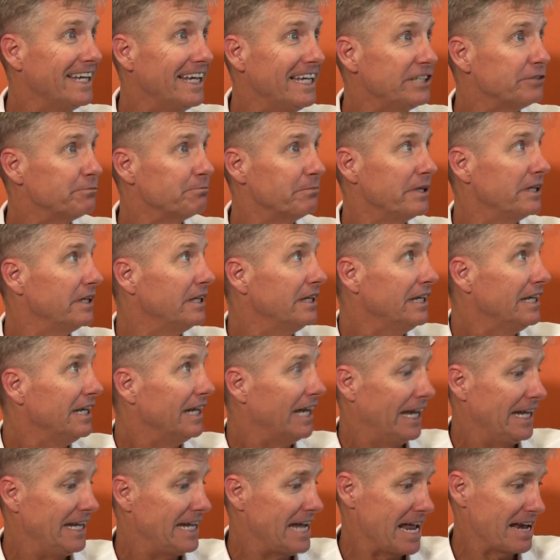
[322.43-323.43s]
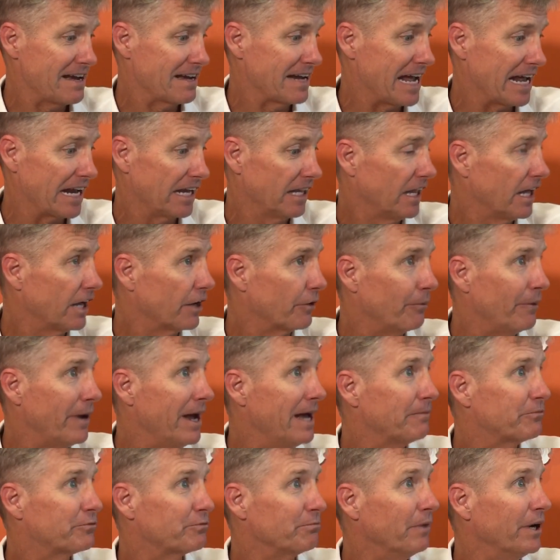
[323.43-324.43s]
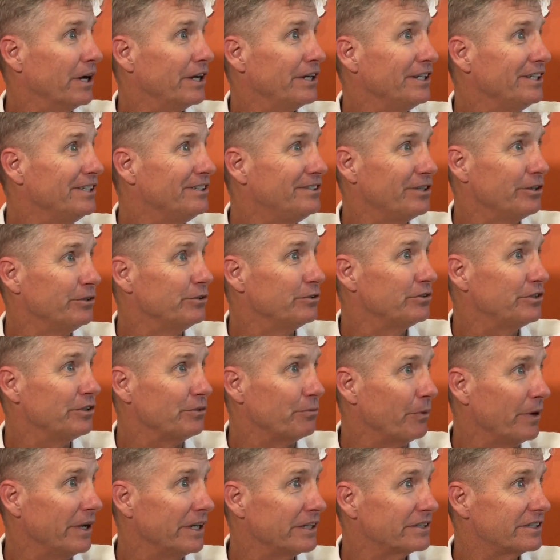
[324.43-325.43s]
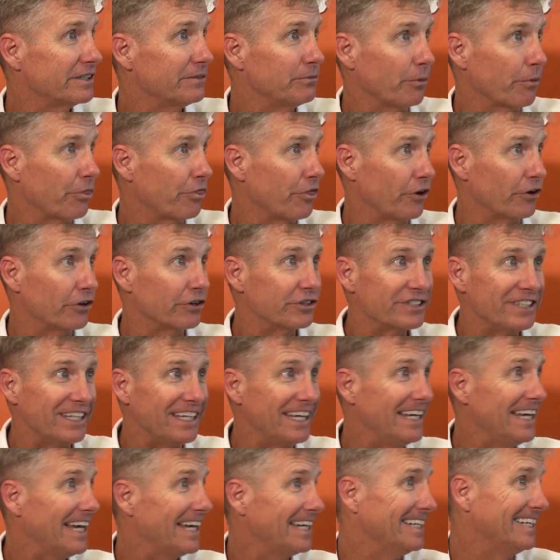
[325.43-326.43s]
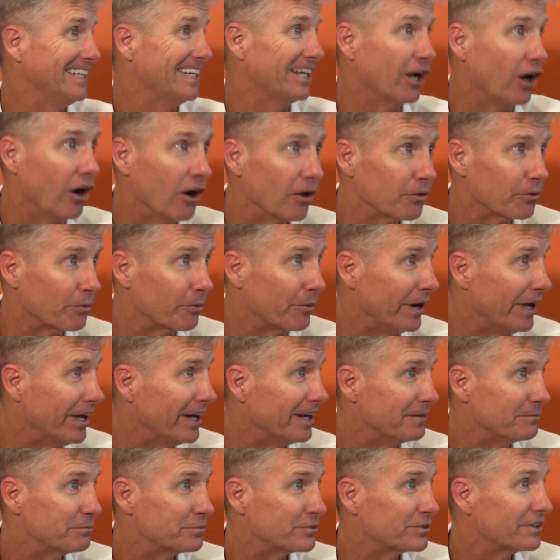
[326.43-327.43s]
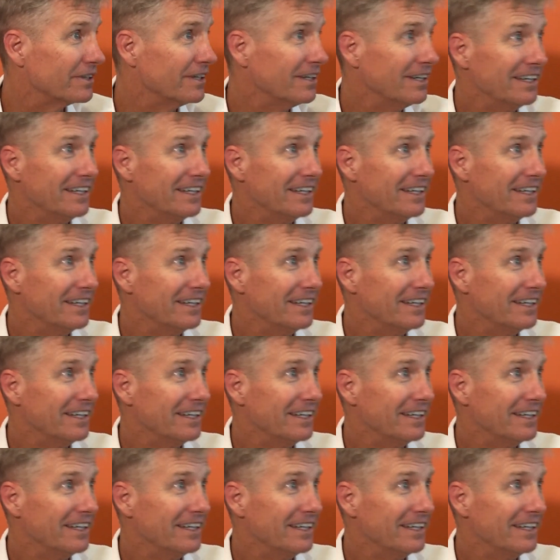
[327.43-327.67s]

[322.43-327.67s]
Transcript: He hadn't got a lot of reps Monday, Tuesday, Wednesday. Well, Thursday, he had to get all the reps.